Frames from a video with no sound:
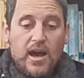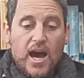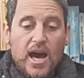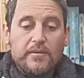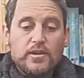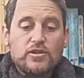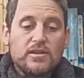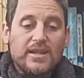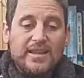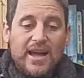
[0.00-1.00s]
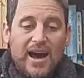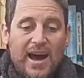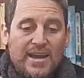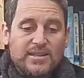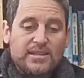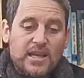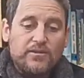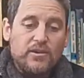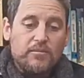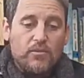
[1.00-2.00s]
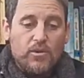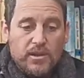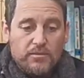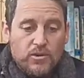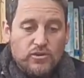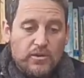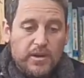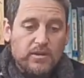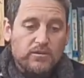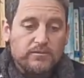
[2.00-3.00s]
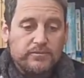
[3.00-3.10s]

Adam Arishon is on the highest level, more than Moshe Rabbeinu.